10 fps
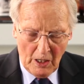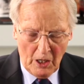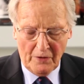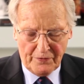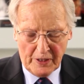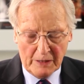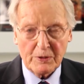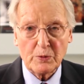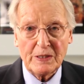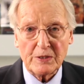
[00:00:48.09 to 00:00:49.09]
hovering
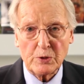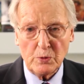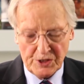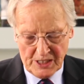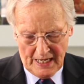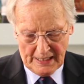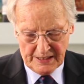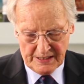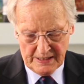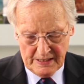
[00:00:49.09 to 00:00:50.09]
between the two
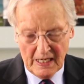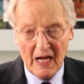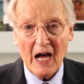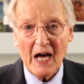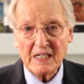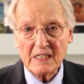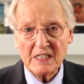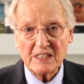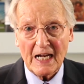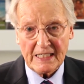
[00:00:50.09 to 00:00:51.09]
sides,
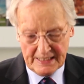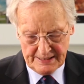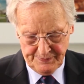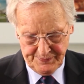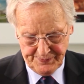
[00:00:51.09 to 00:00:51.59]
undecided.